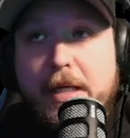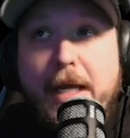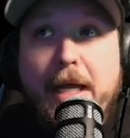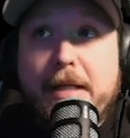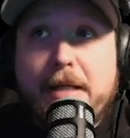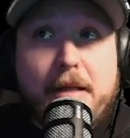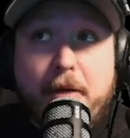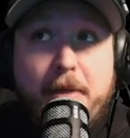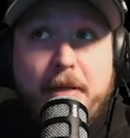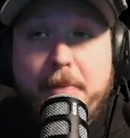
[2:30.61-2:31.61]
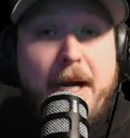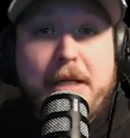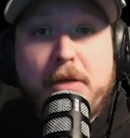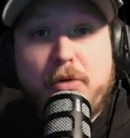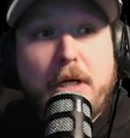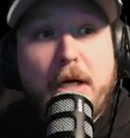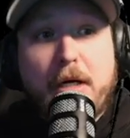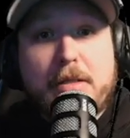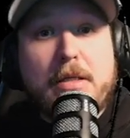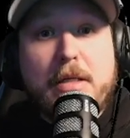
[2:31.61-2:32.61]
and they'll be able to buy the new
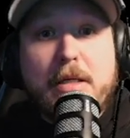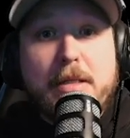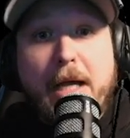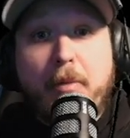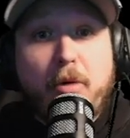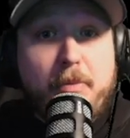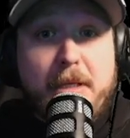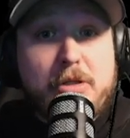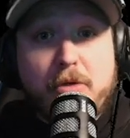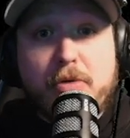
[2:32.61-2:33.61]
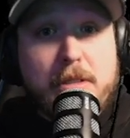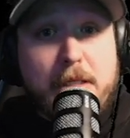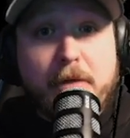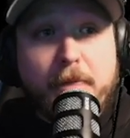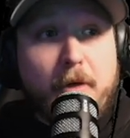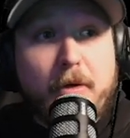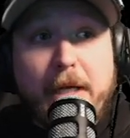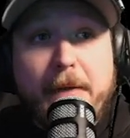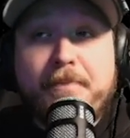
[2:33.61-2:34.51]
cards that will be Zeus still, okay?